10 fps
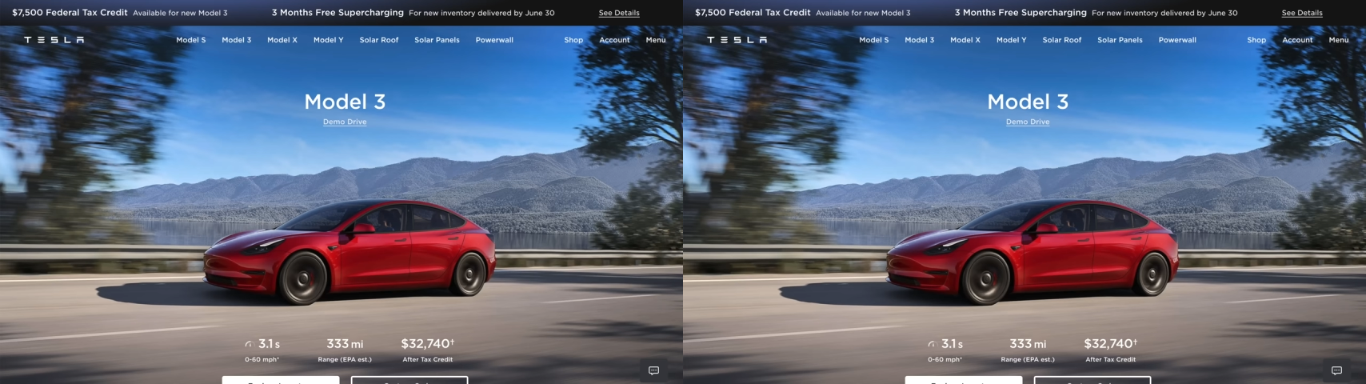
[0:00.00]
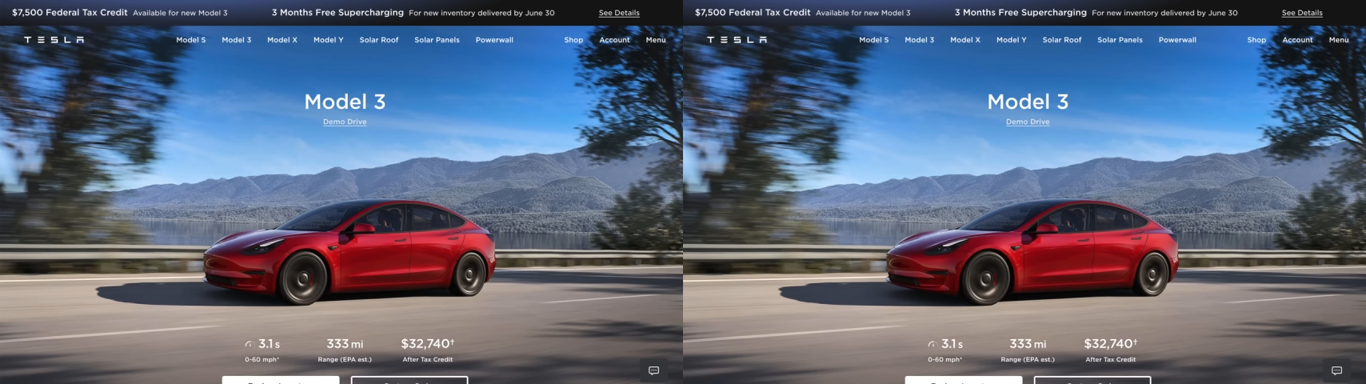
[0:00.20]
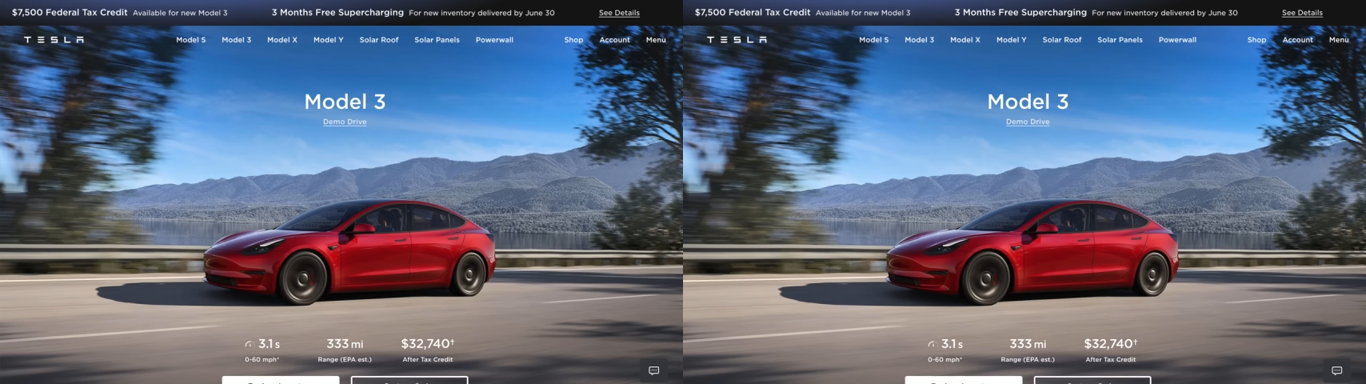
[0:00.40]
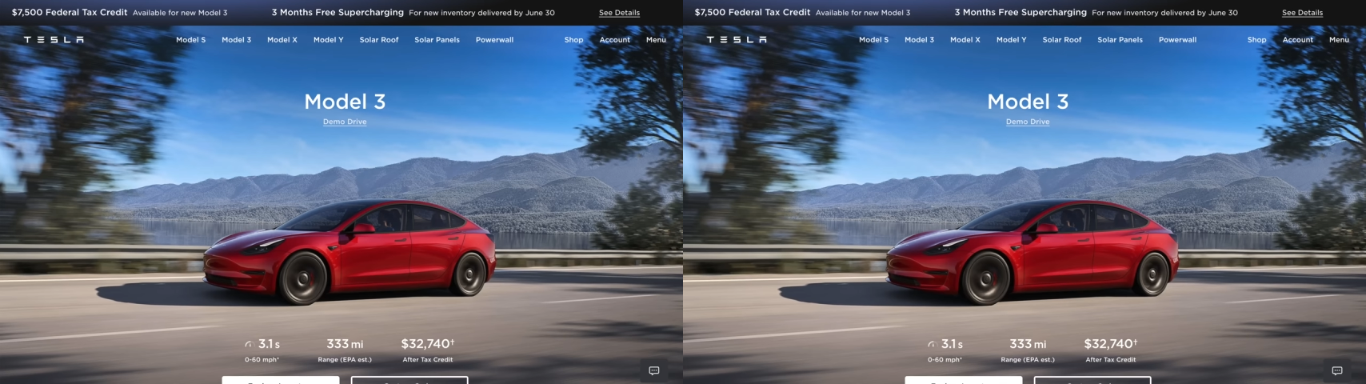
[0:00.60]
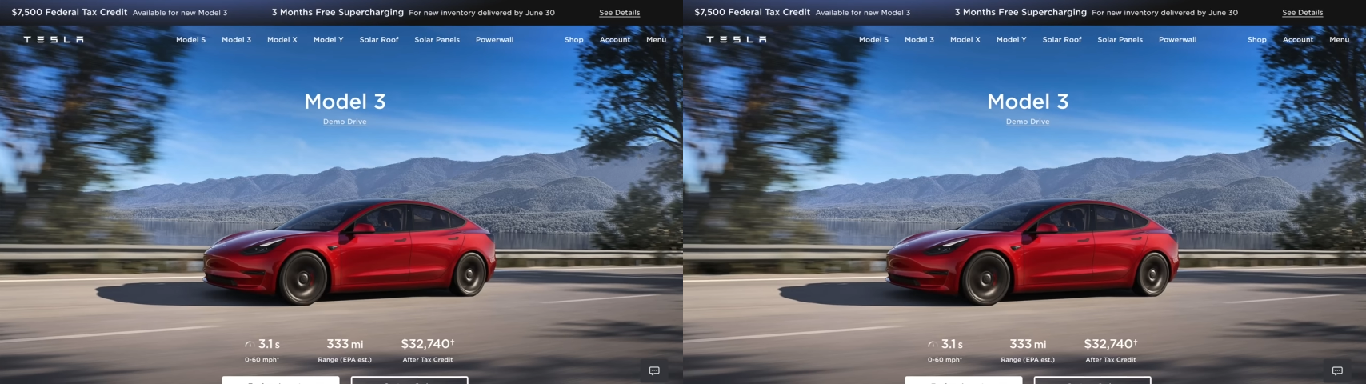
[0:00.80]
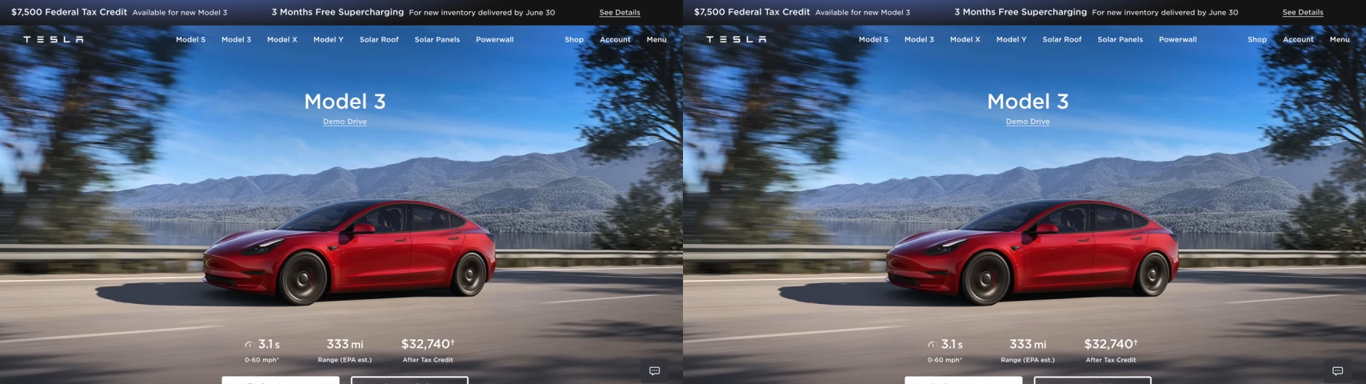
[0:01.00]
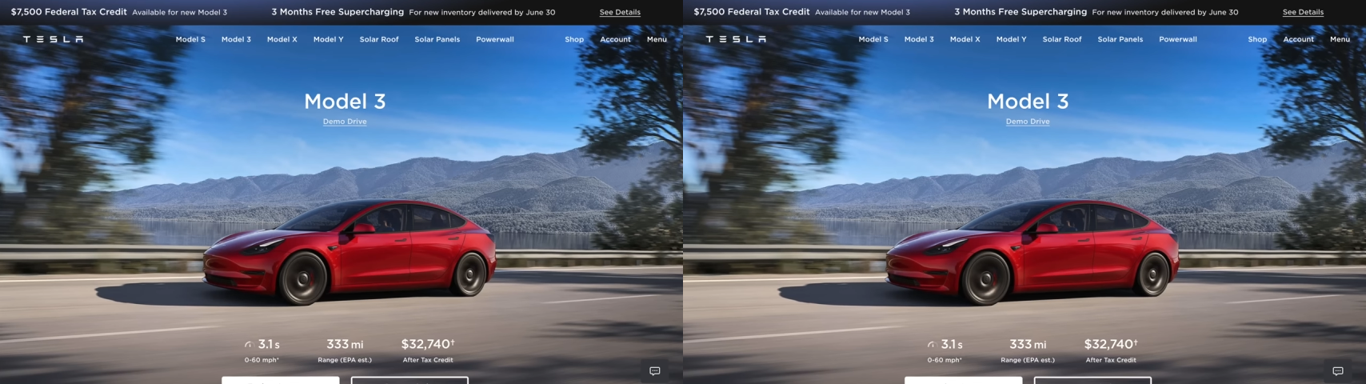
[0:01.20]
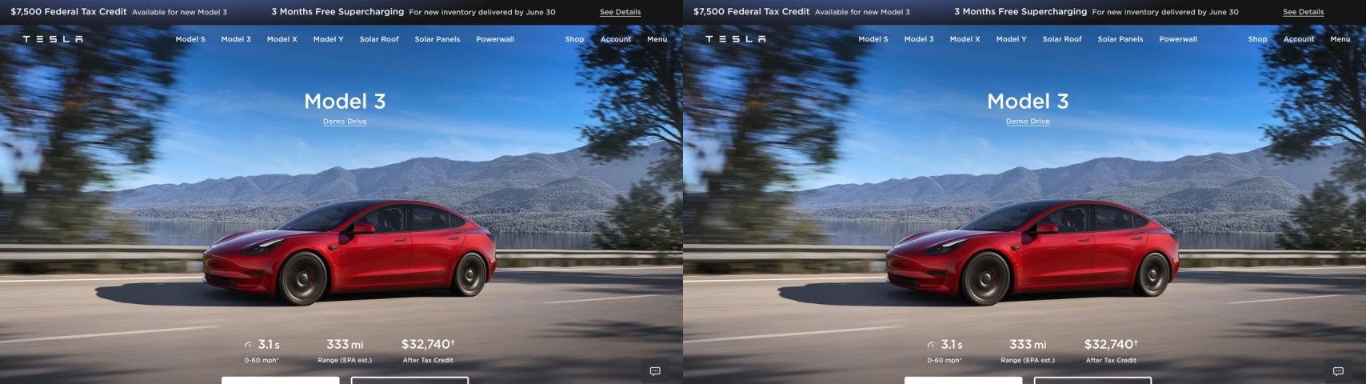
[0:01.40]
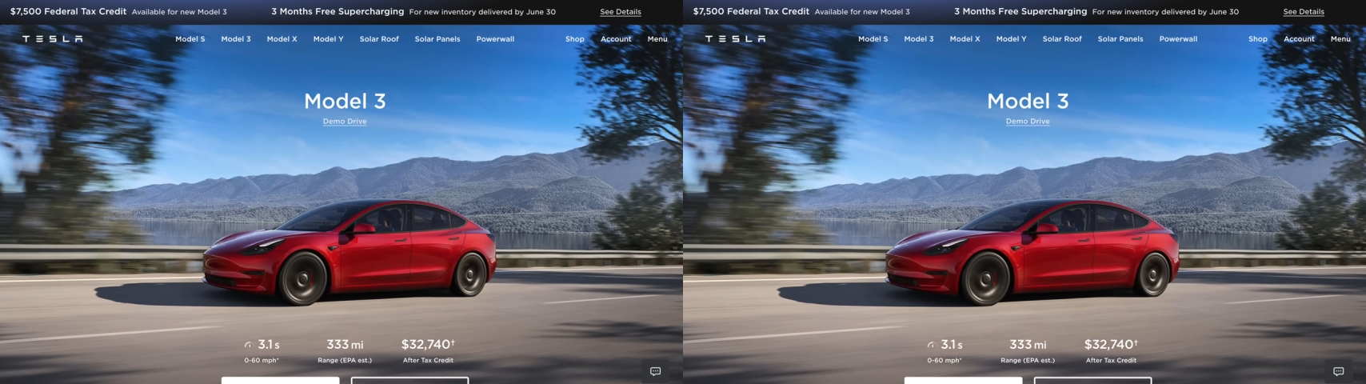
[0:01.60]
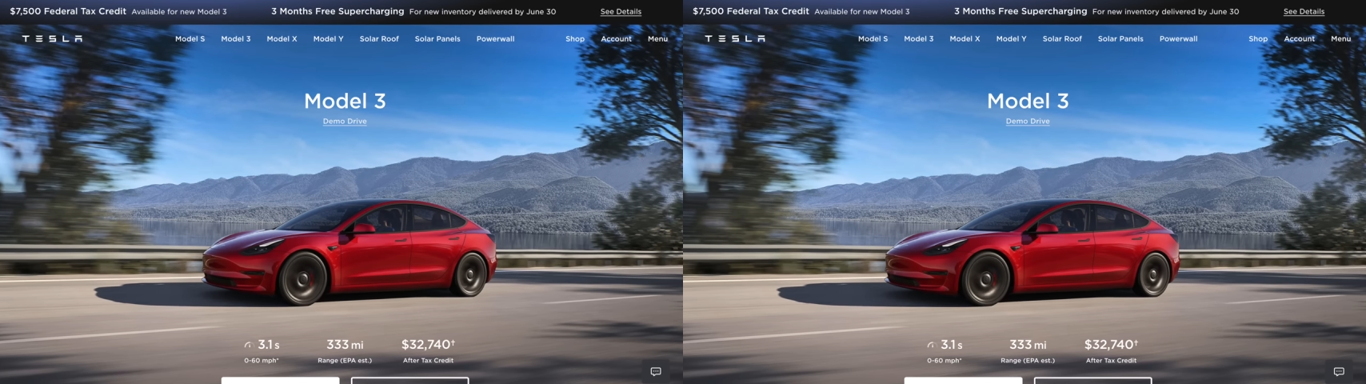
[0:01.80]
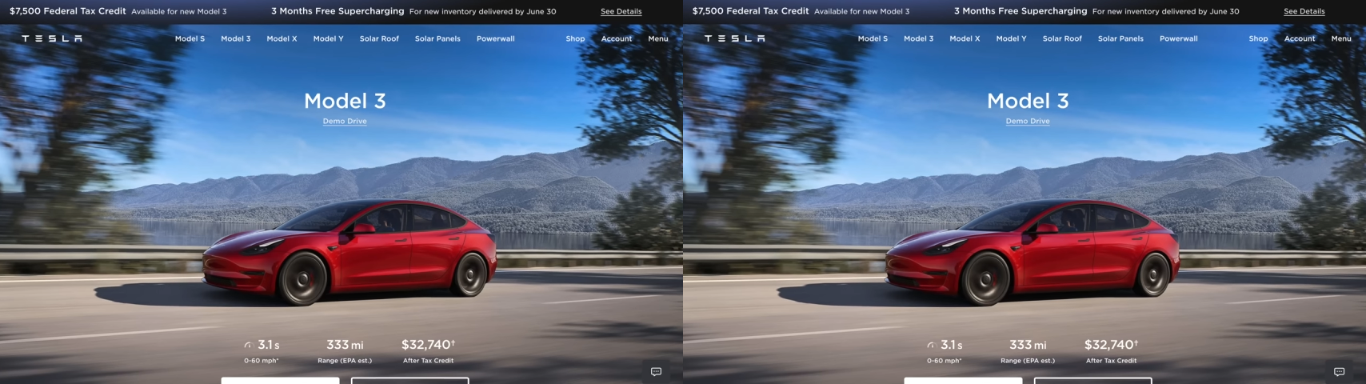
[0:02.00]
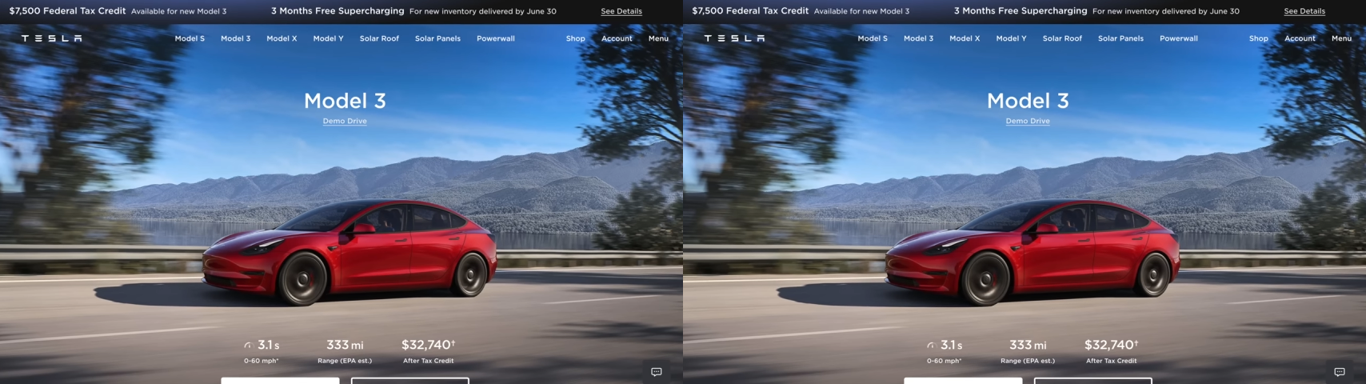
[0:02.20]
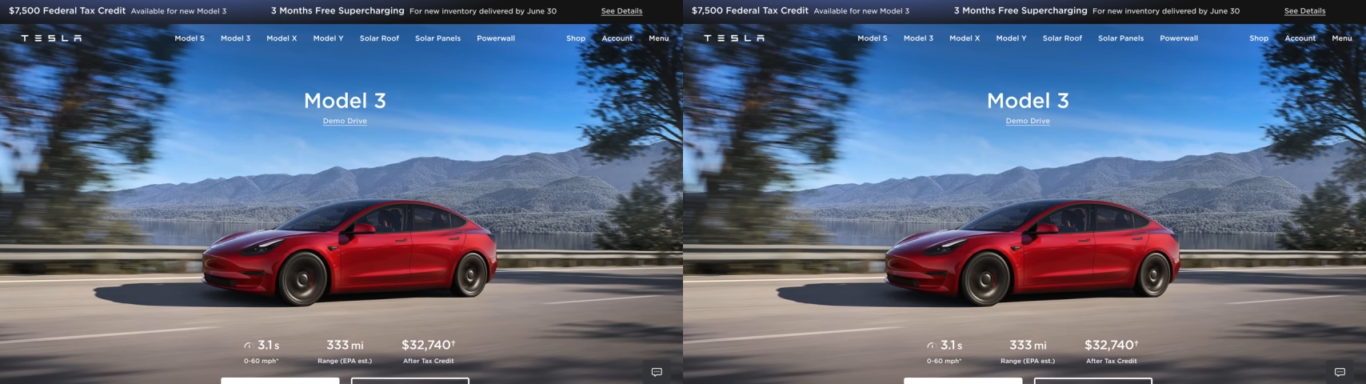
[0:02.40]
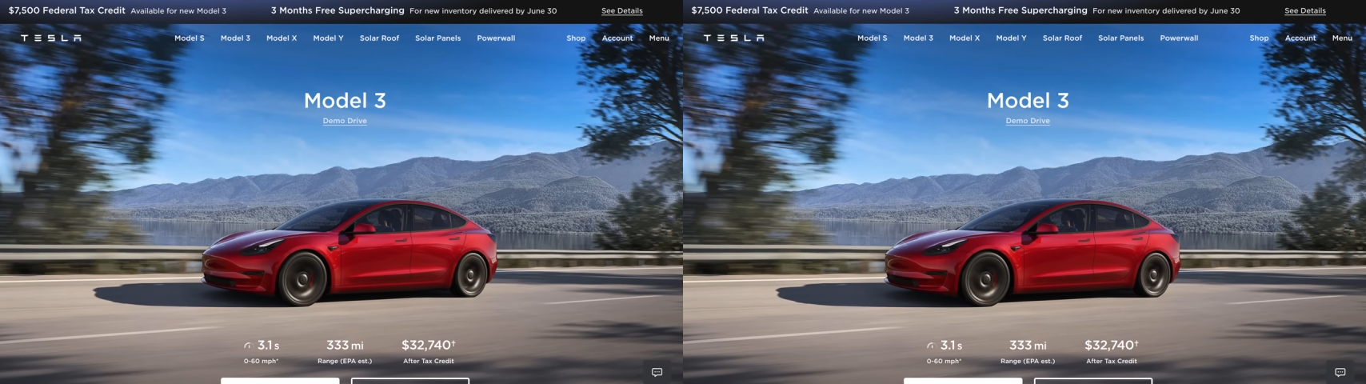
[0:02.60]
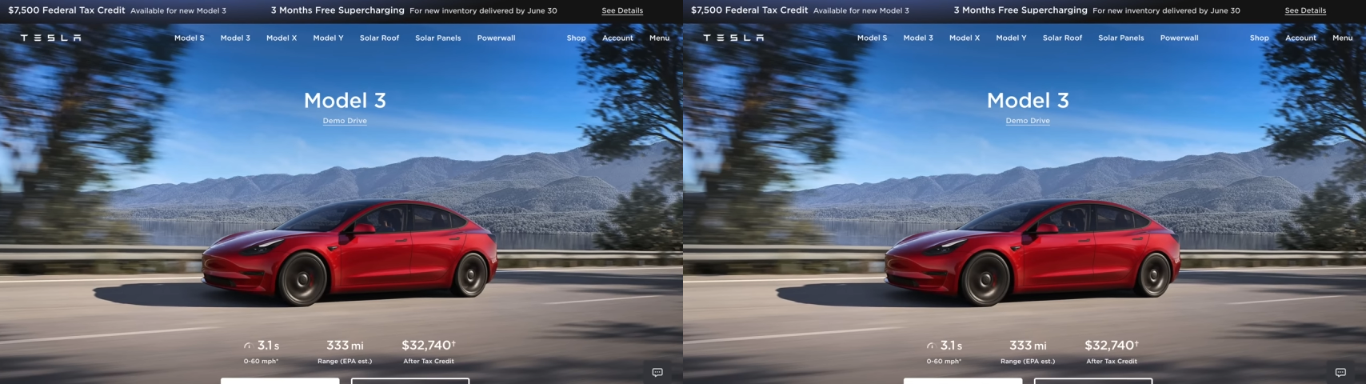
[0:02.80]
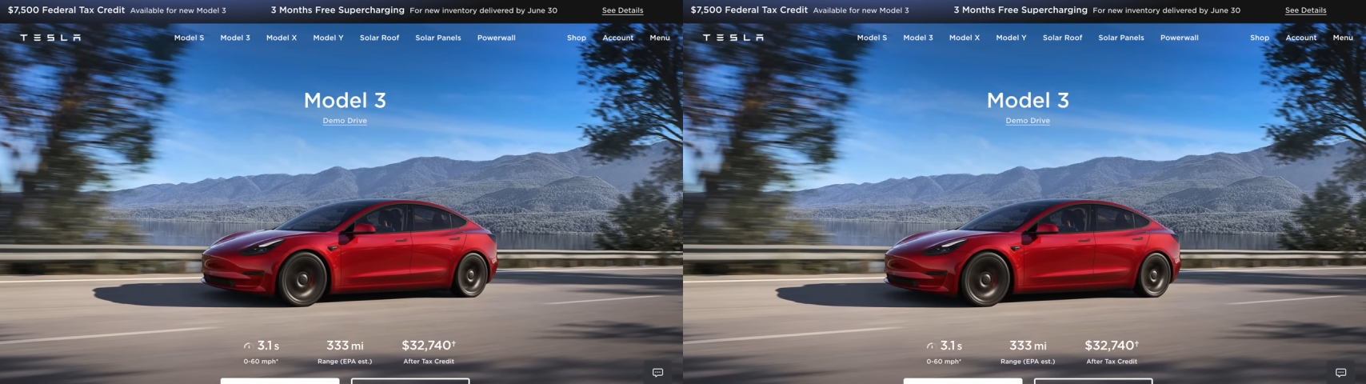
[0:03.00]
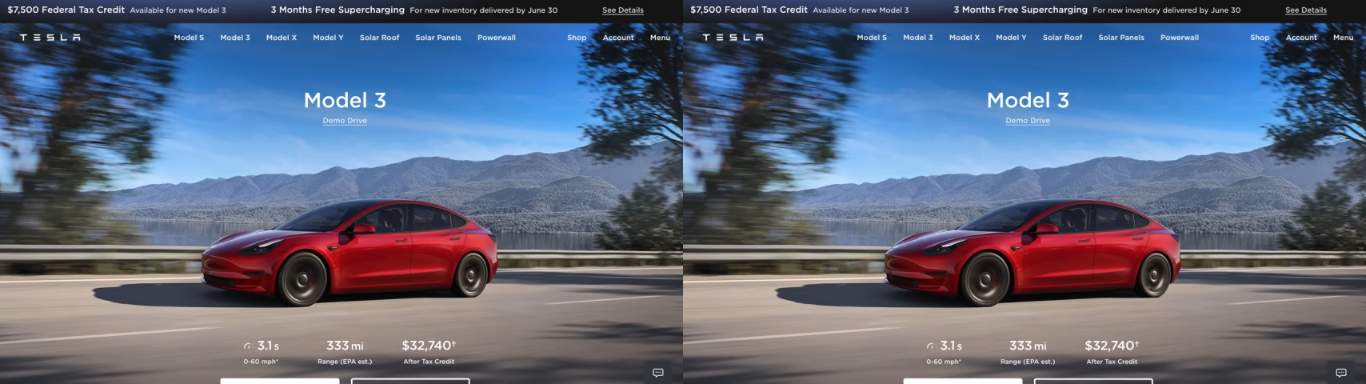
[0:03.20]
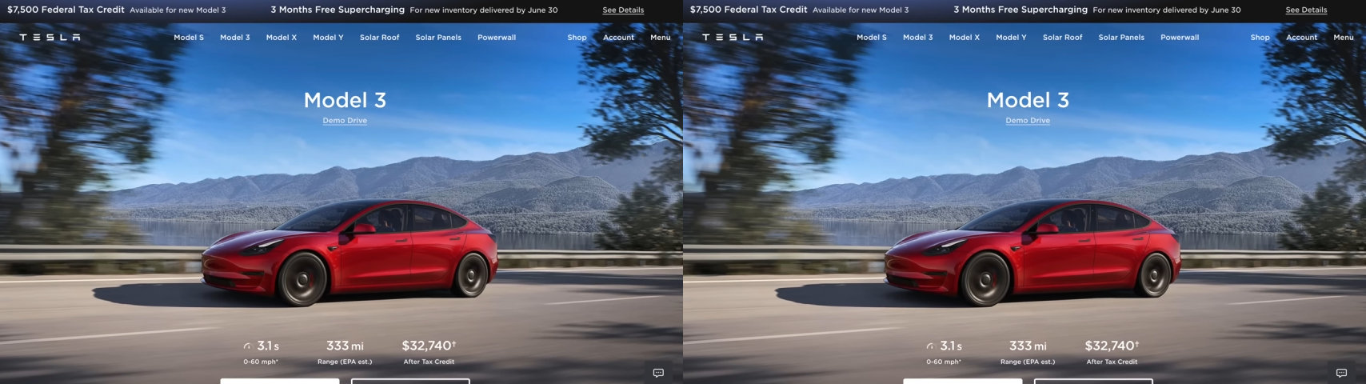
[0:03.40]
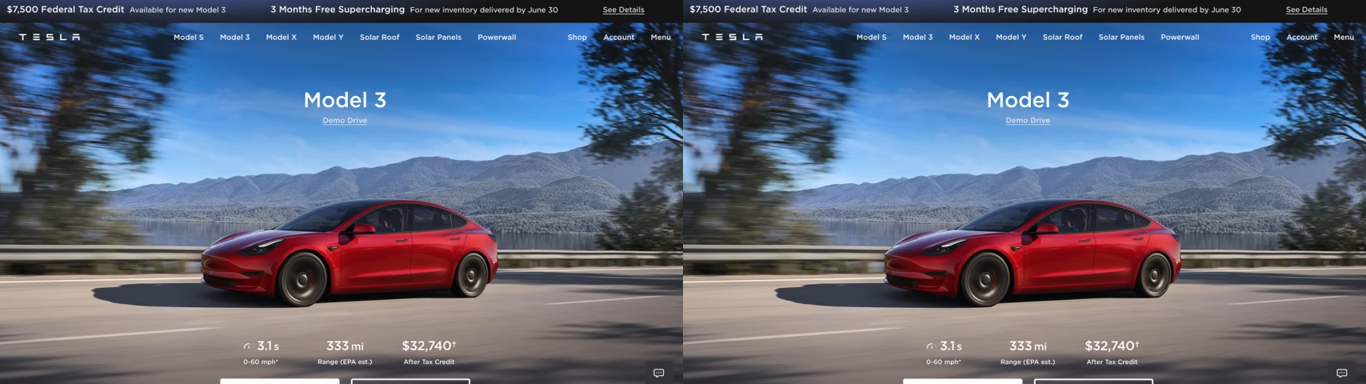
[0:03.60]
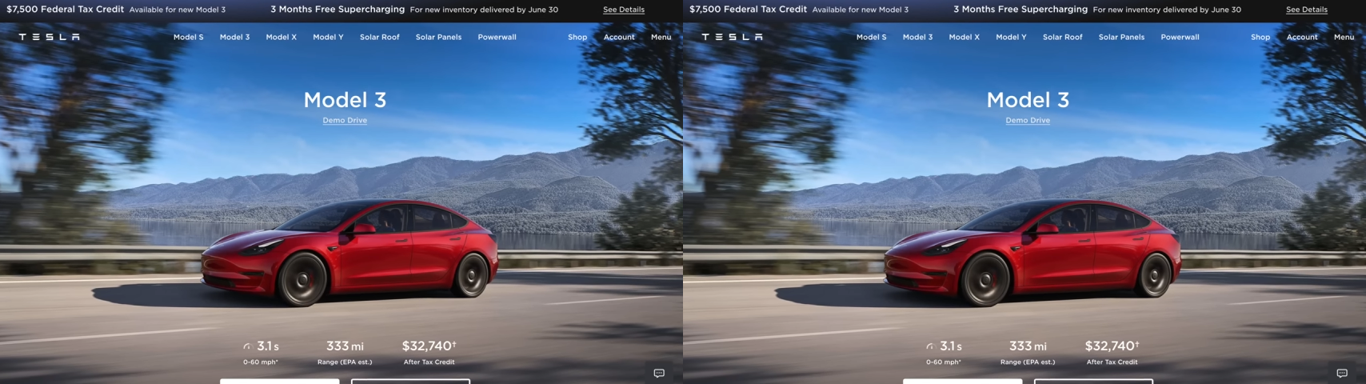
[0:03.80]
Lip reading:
(no speaker visible)